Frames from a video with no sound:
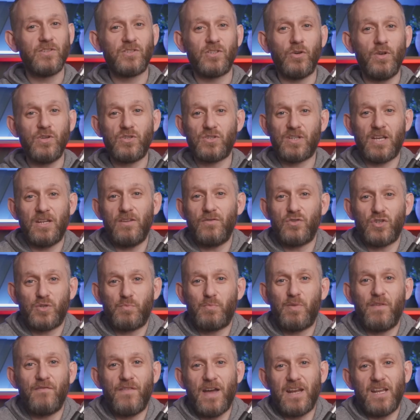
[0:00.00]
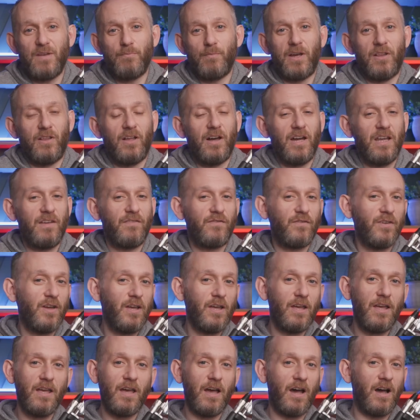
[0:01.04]
So it's kind of just pervaded my life.
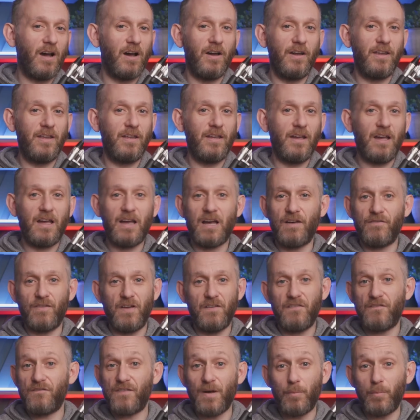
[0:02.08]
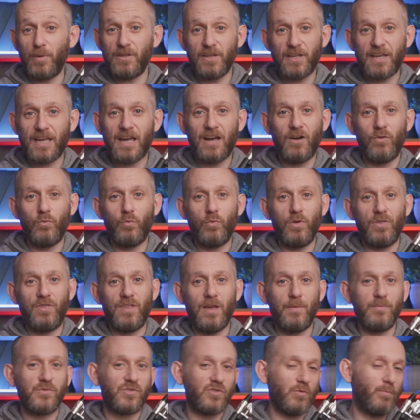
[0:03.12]
I have a family account with
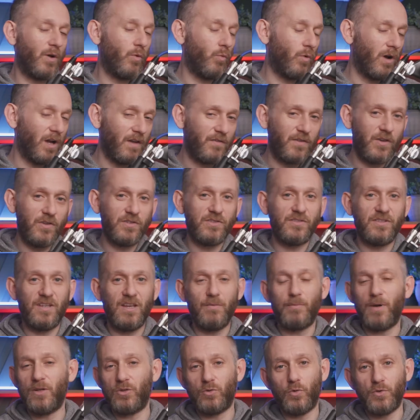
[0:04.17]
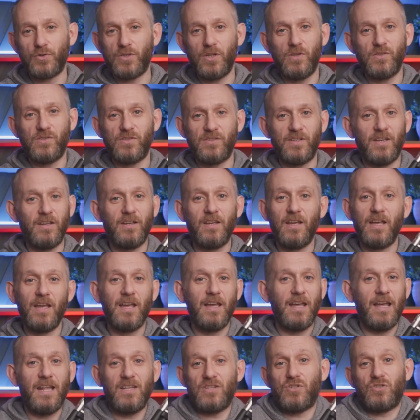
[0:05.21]
them. So my wife uses it, my daughter uses it.
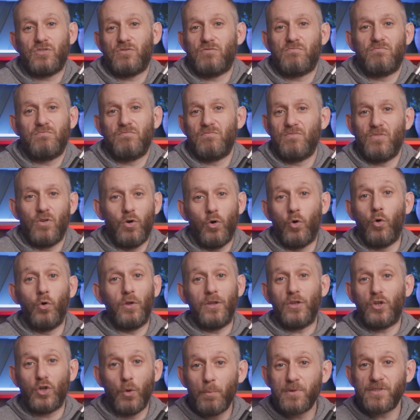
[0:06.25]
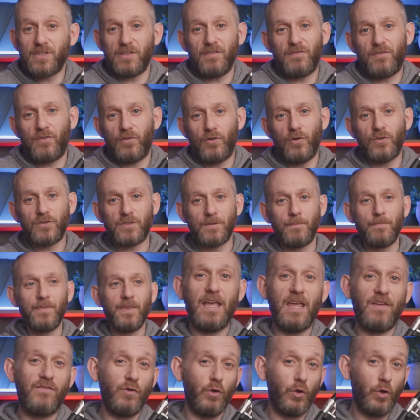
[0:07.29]
It's all encompassing for us.
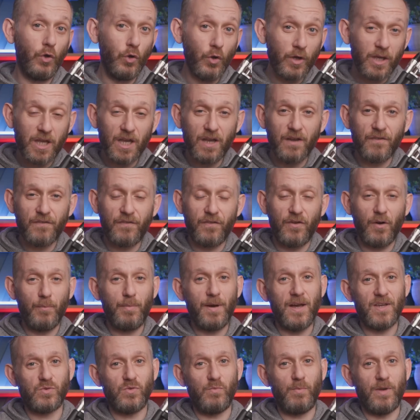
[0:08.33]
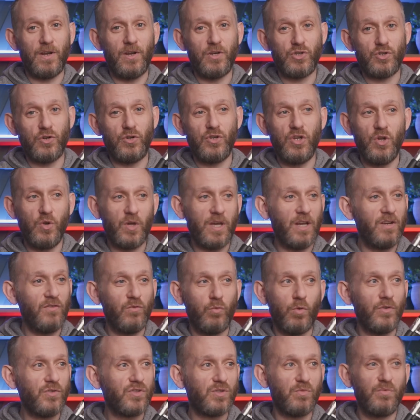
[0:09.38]
If you're looking for a password manager and you kind of
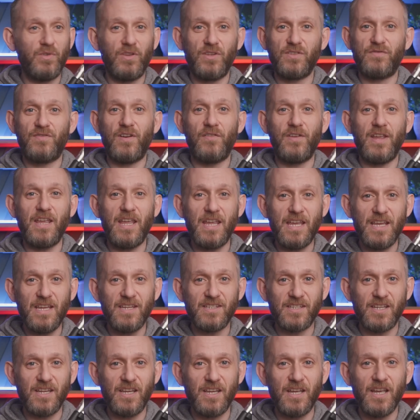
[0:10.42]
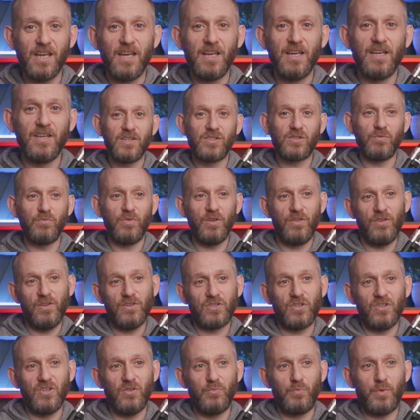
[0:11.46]
want something that's very easy, something that's
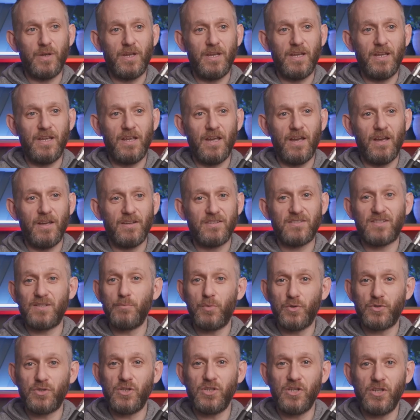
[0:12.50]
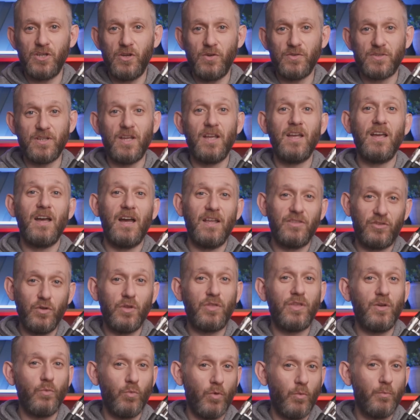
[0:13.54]
going to be simple to use, I do
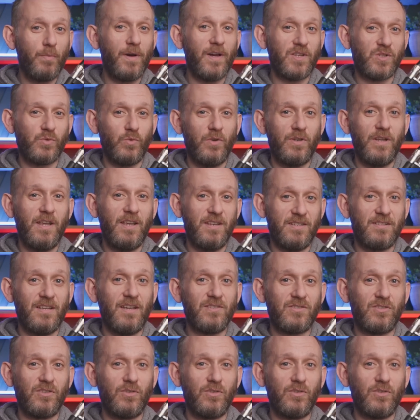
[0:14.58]
think 1Password is that